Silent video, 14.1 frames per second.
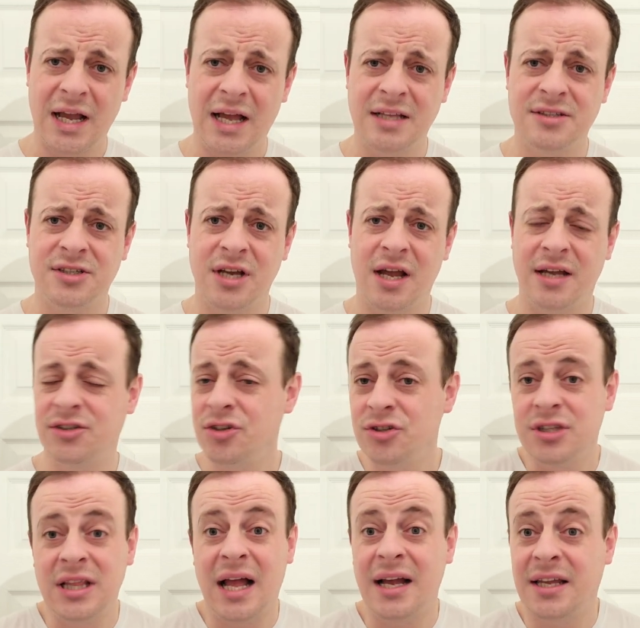And
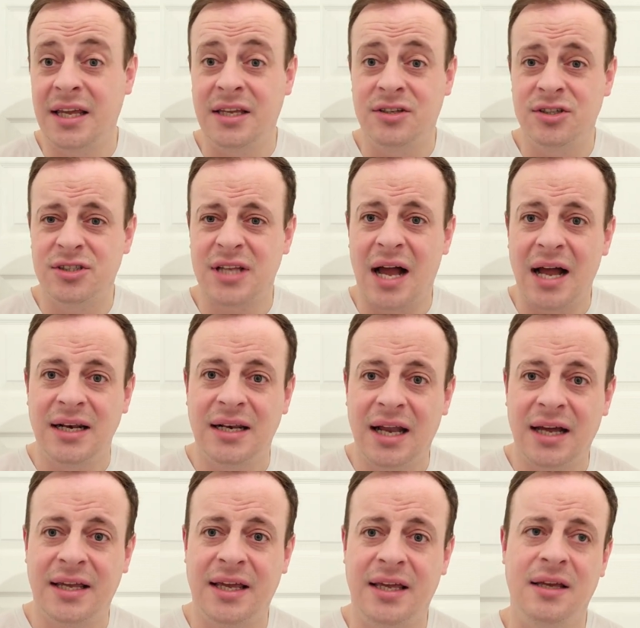just
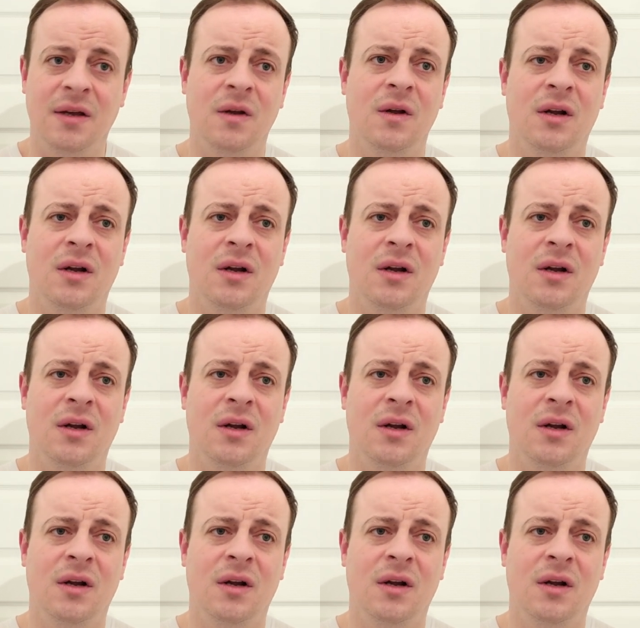unlucky.